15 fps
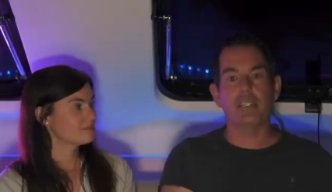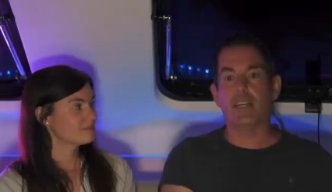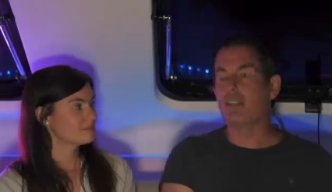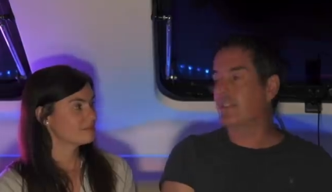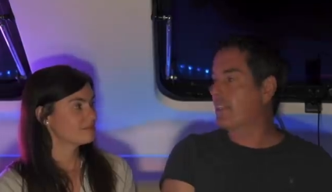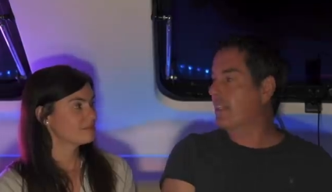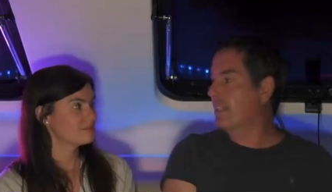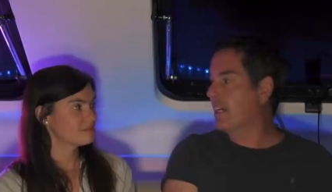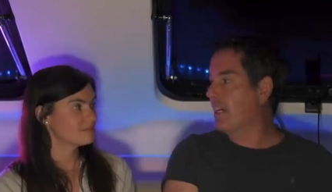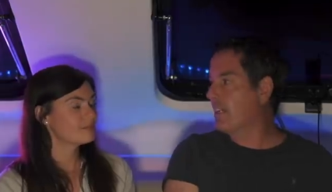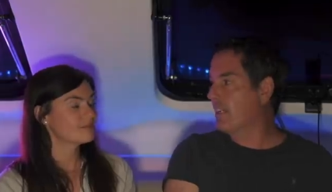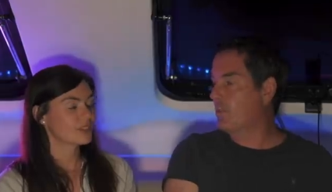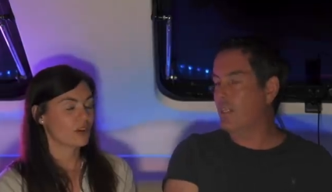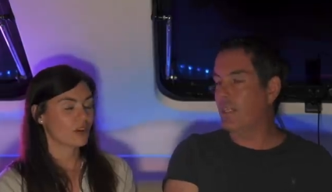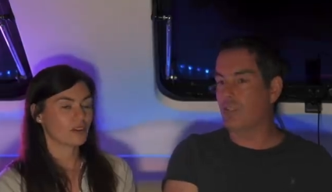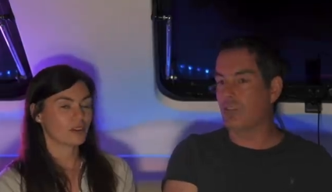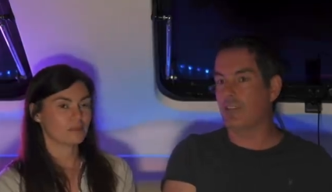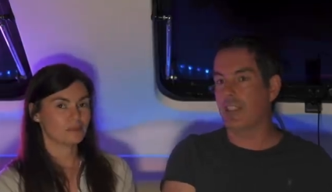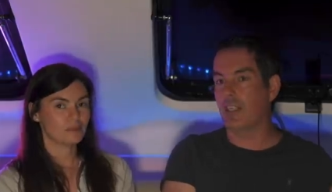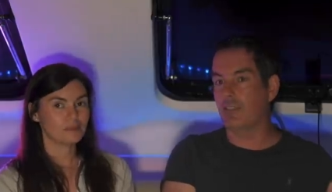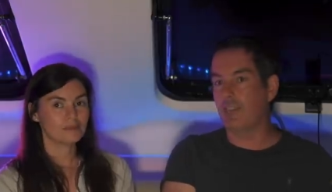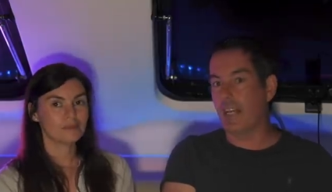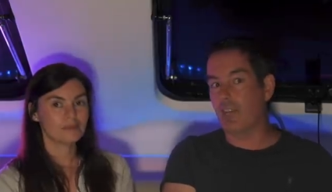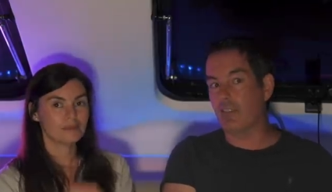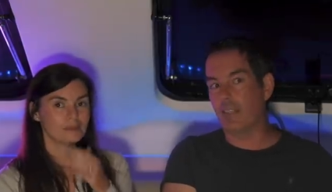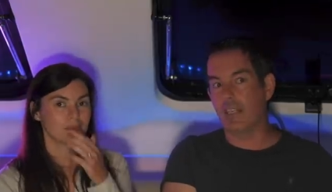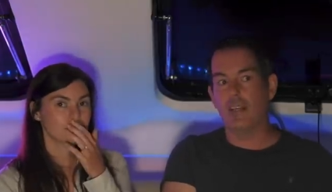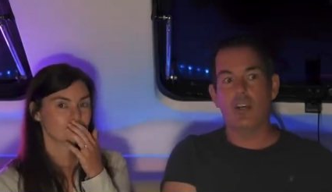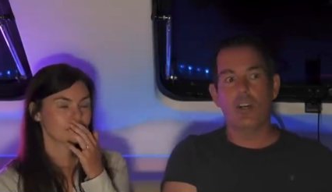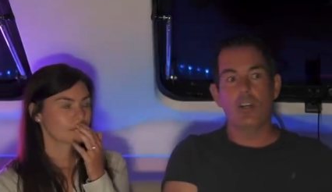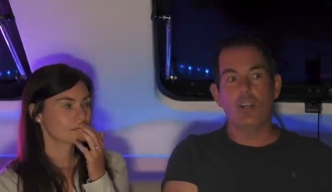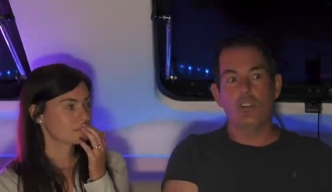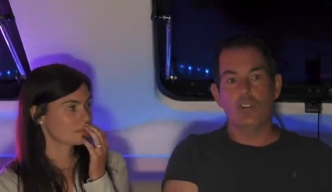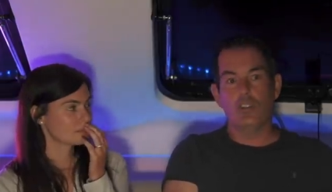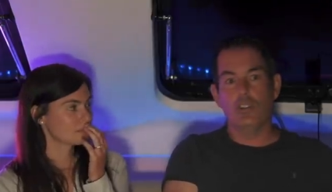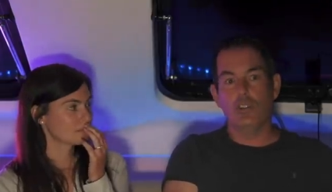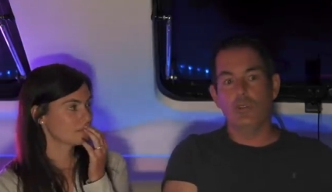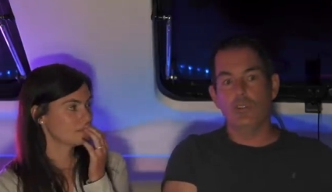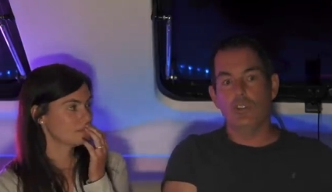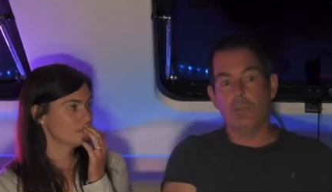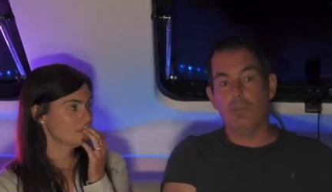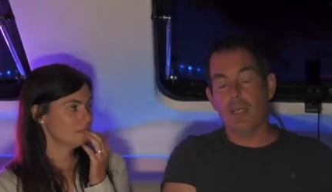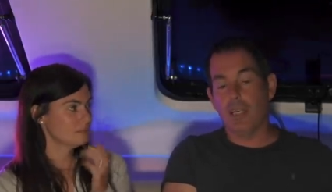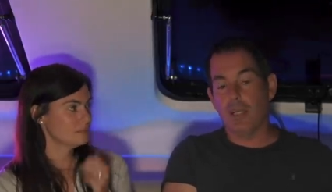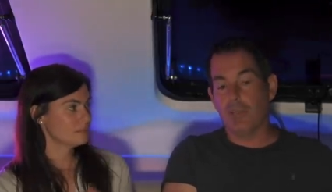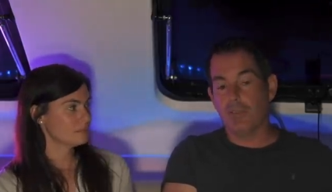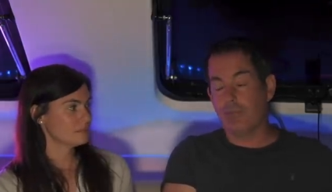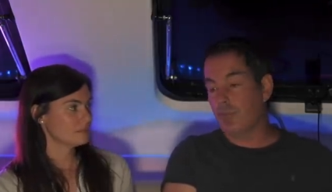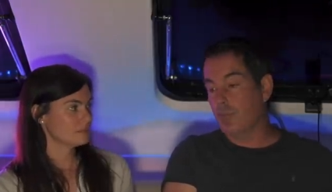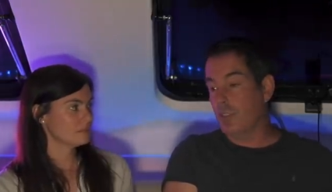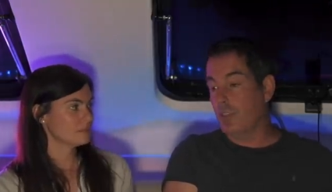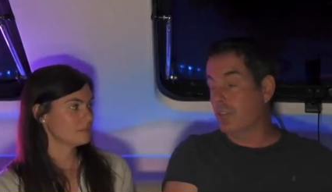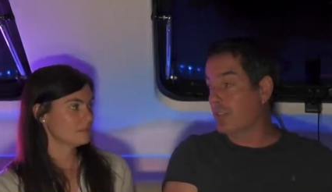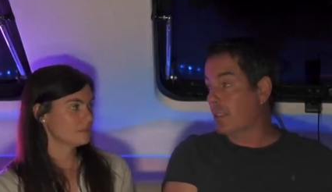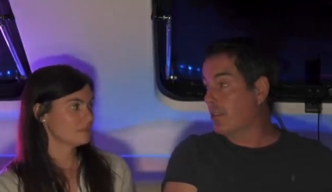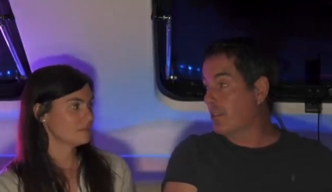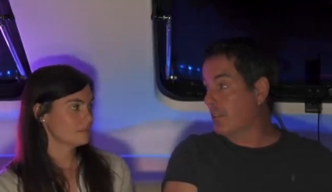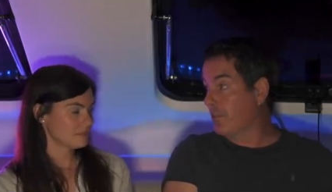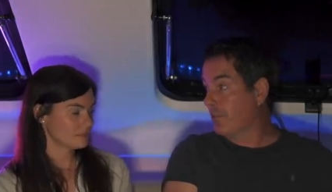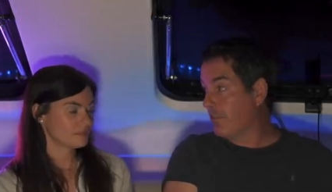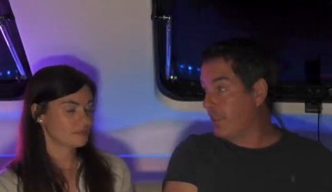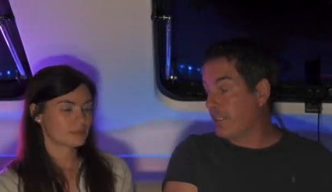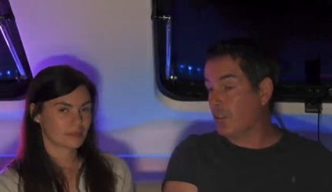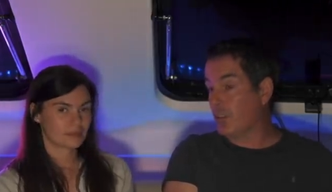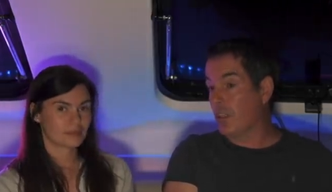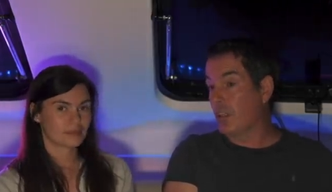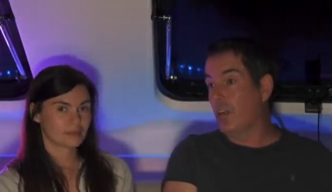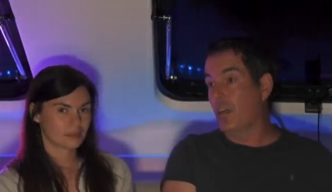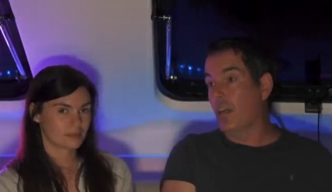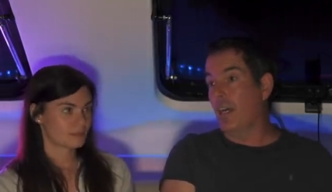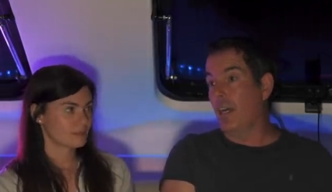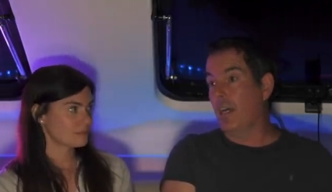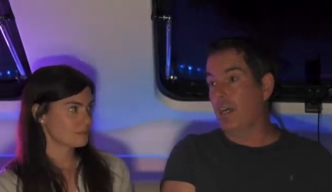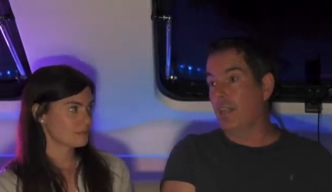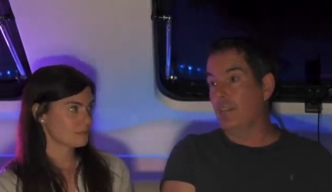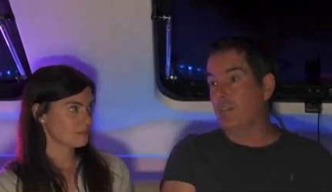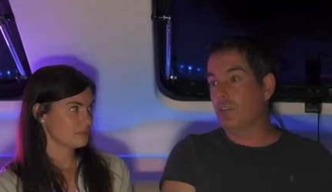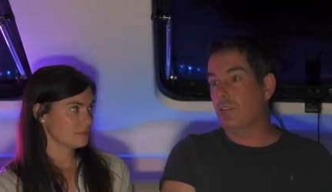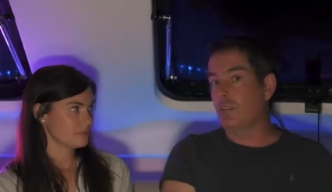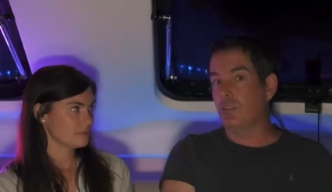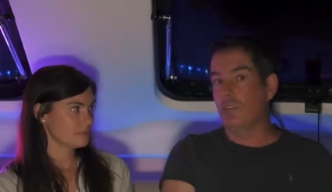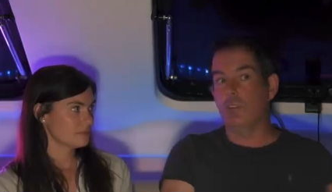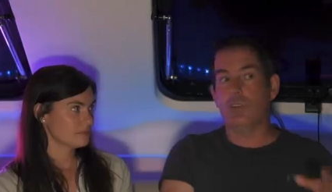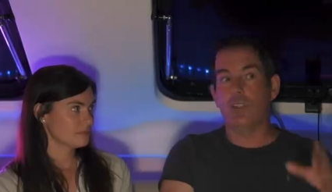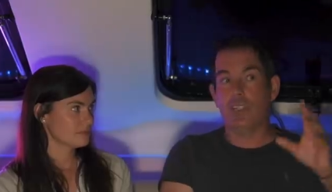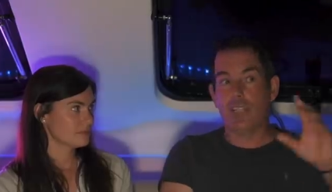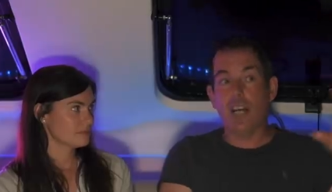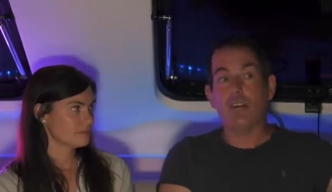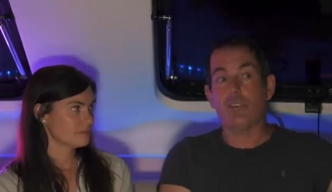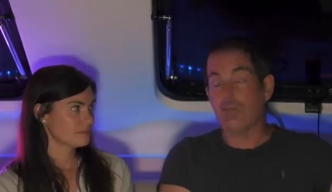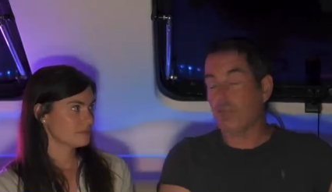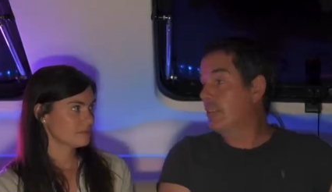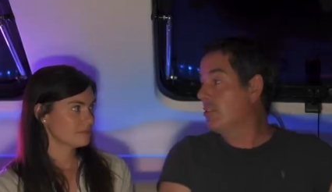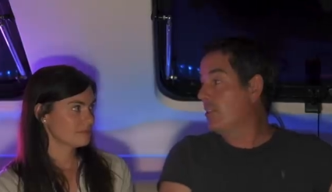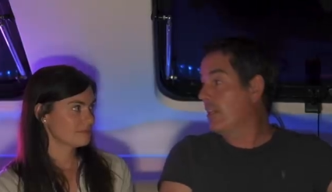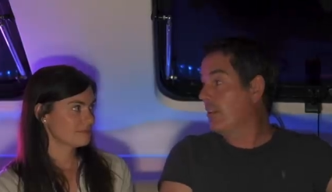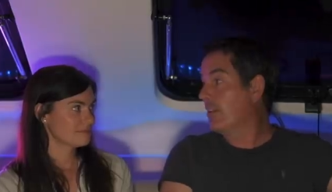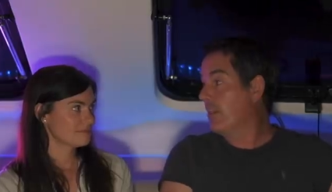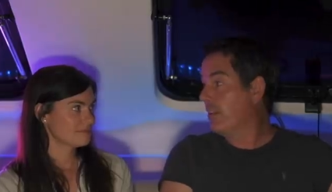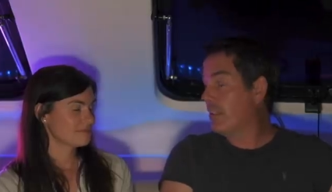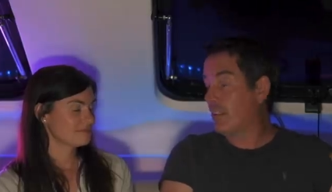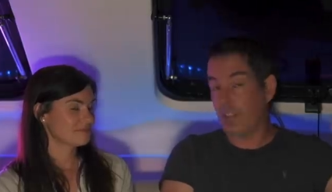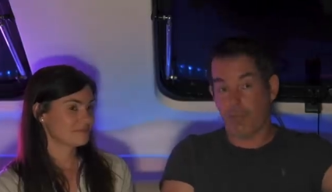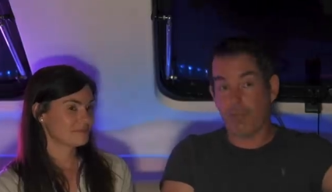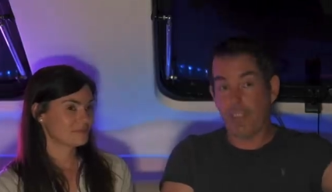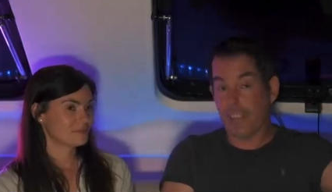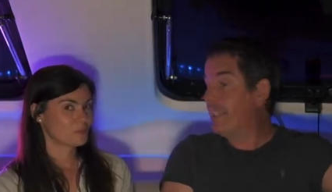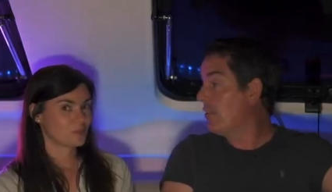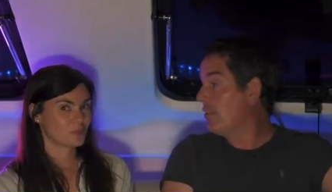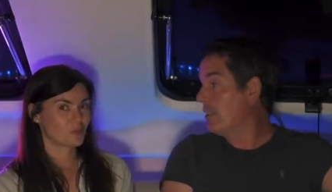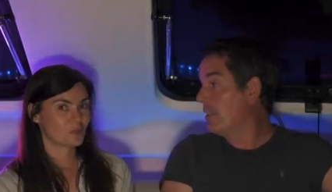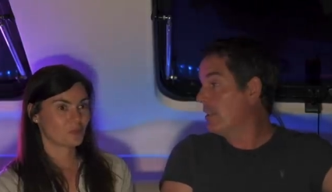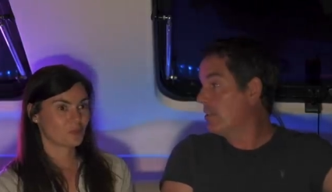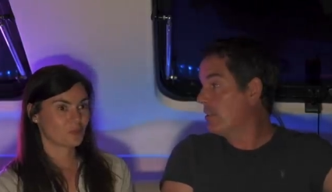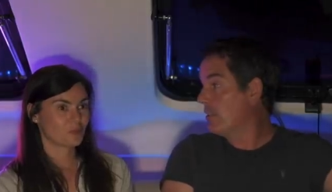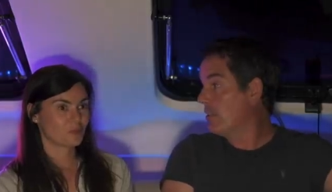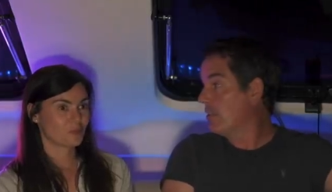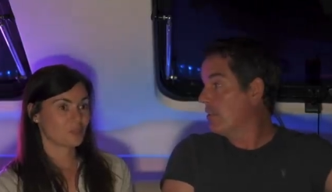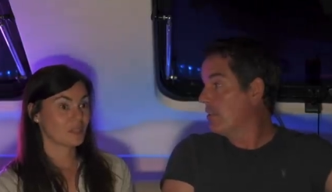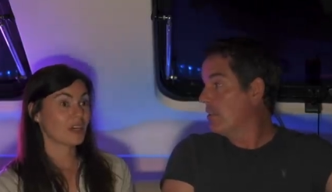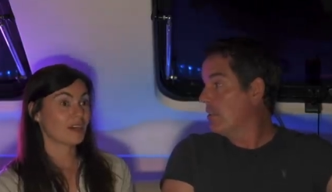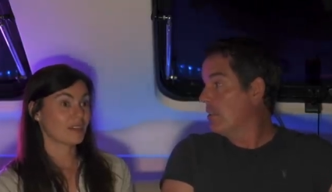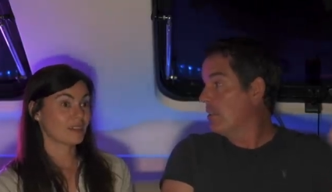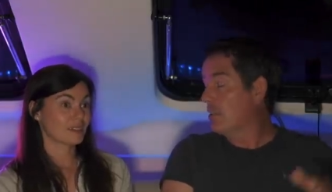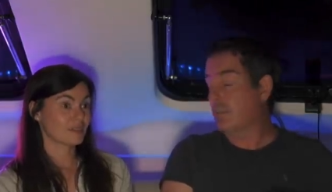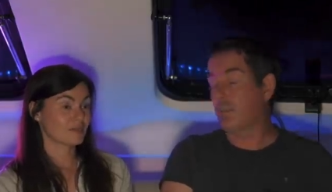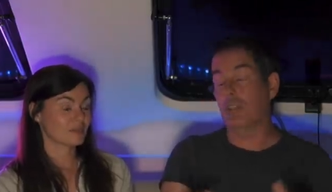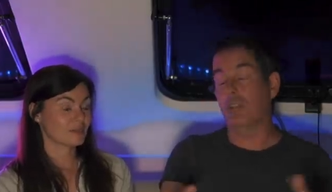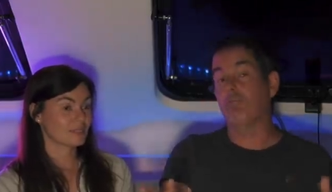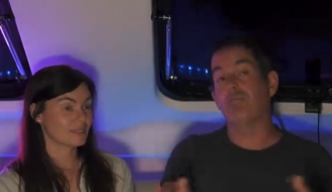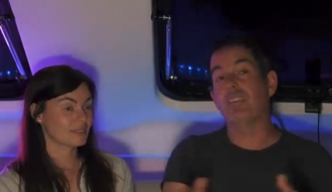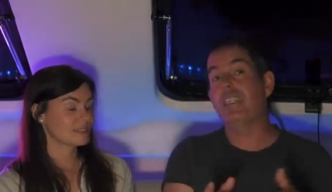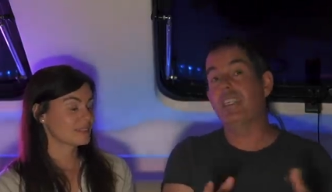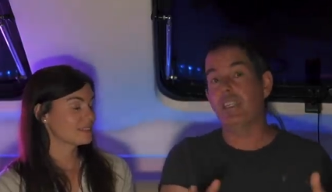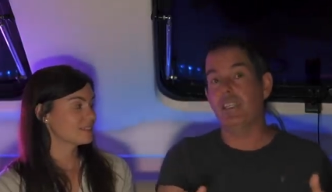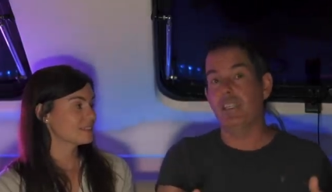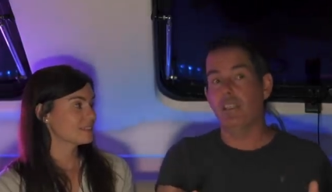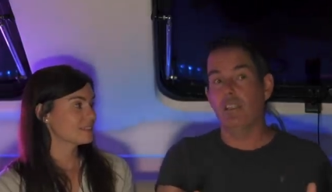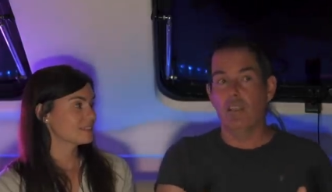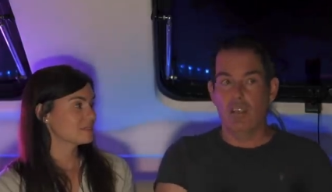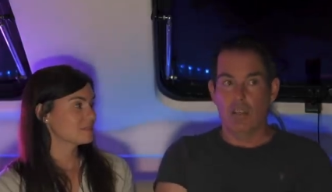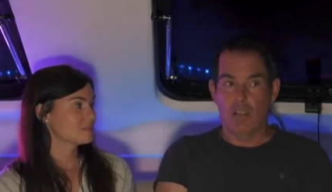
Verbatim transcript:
Speaker 1: down in that galley. No. We literally go down there to, to pick up a, you know, to go to the fridge and you can get a fridge out there. There's a fridge out there. So yeah. So really,